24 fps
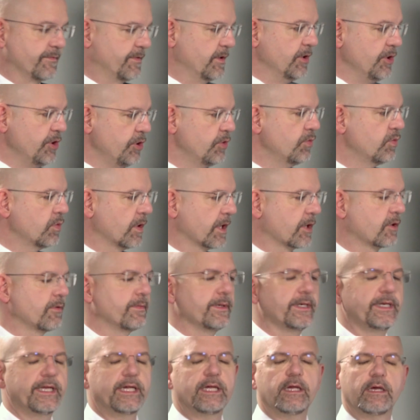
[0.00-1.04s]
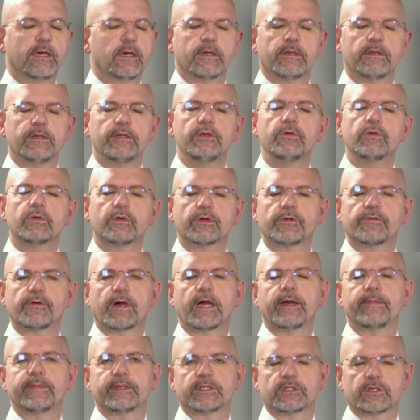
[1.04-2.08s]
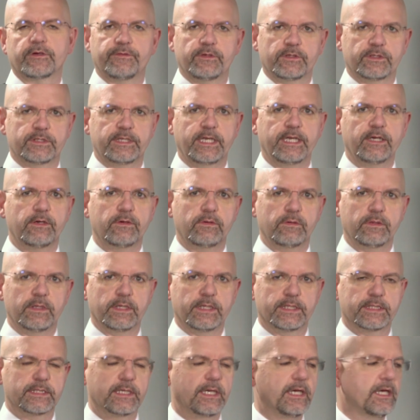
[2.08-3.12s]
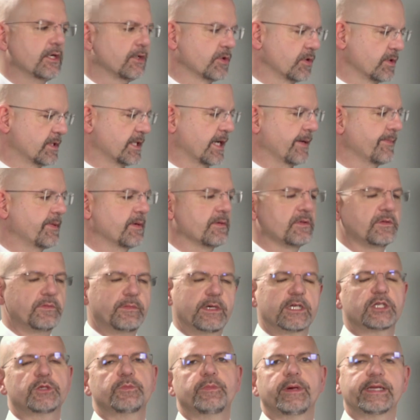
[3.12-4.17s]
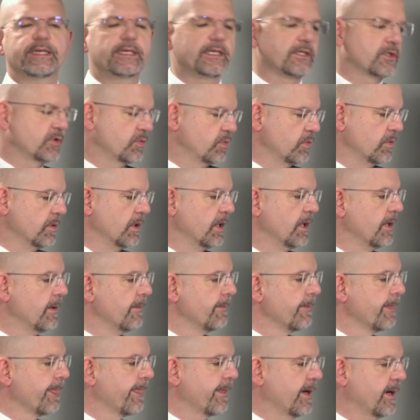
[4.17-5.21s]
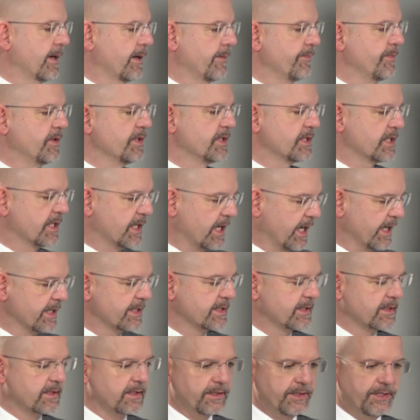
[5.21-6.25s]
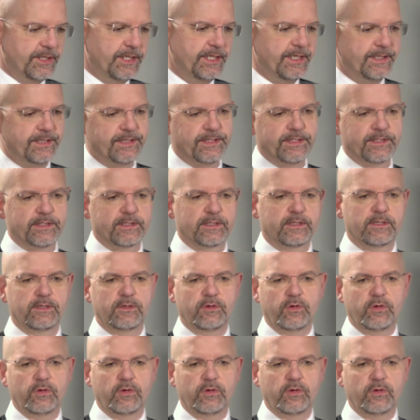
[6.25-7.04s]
new requirements of your stakeholders. So sometimes it's much better to discuss these